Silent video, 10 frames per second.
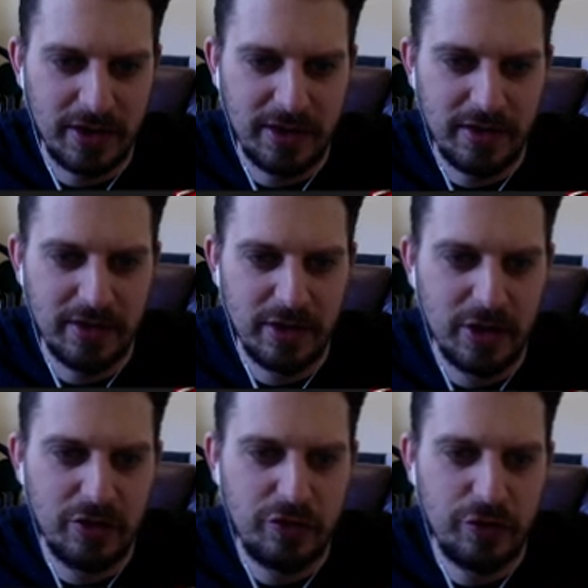in
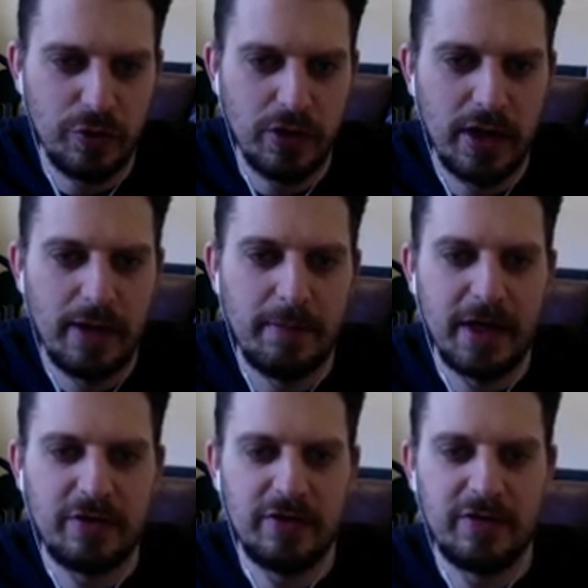2
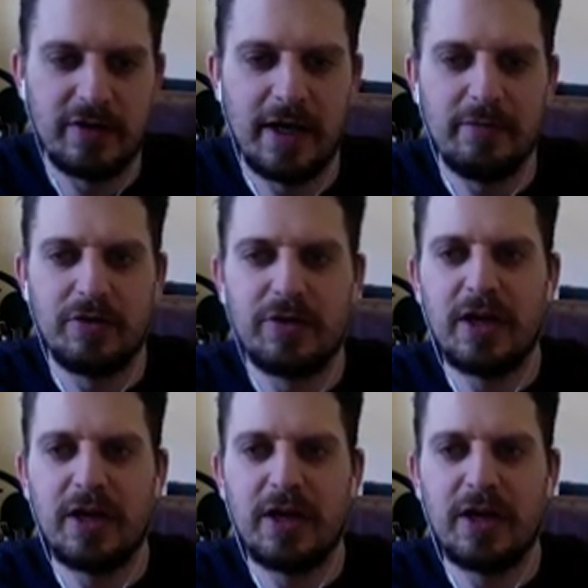matches' time. Thank